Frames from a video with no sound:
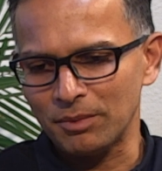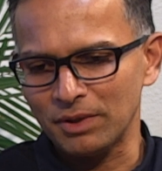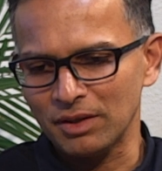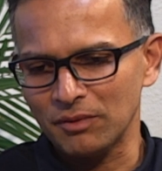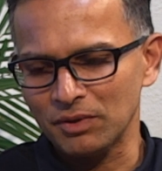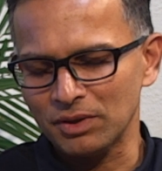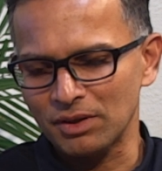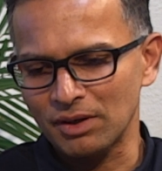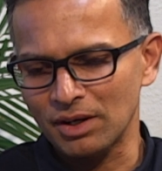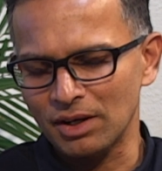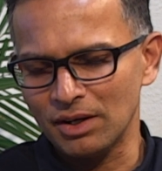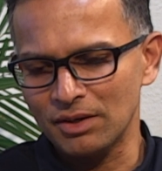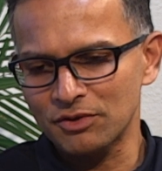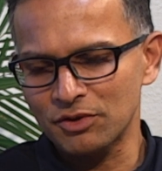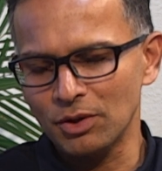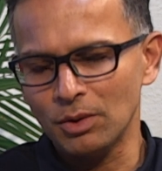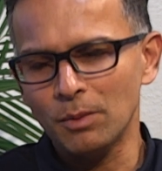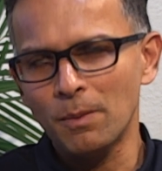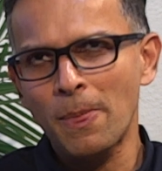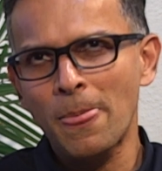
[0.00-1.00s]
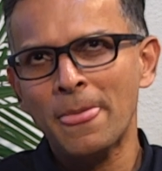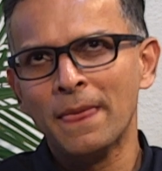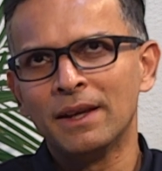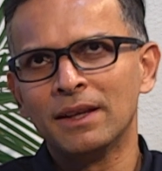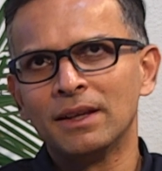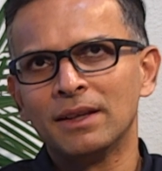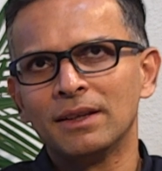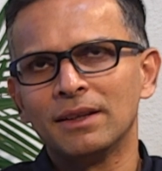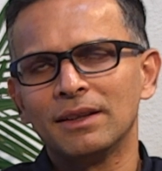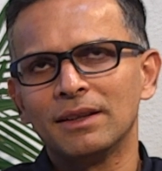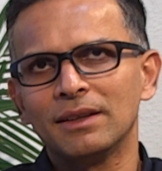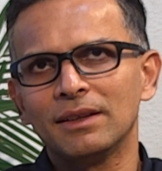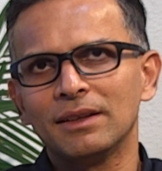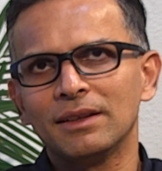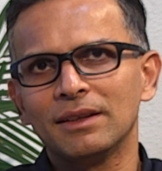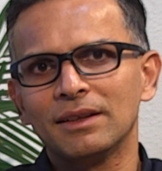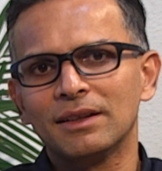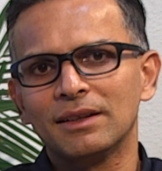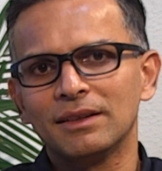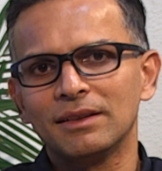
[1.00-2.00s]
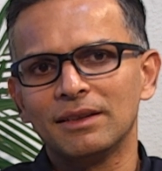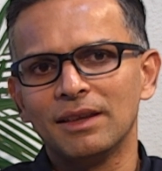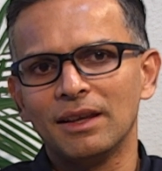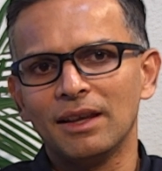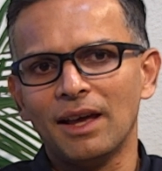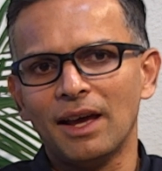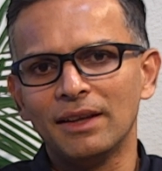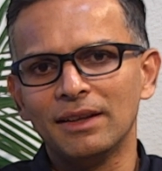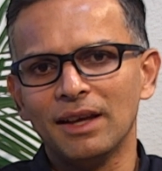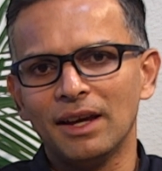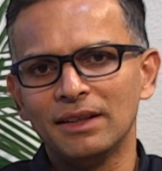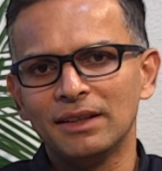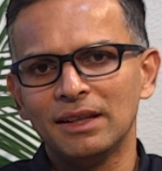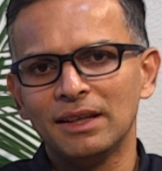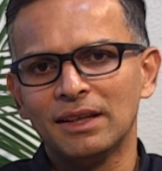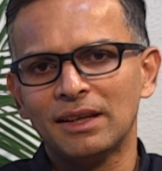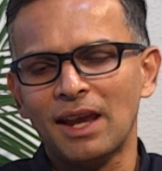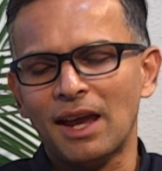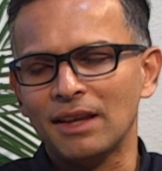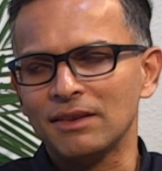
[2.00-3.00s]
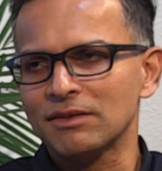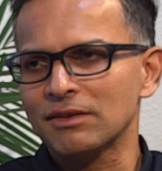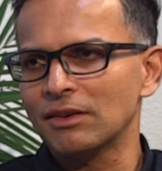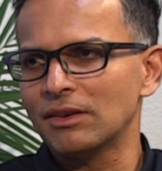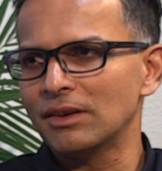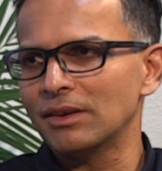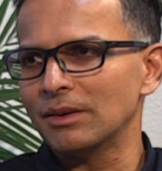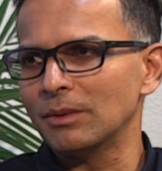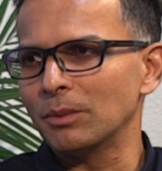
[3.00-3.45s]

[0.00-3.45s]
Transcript: with regard, so I think cancer,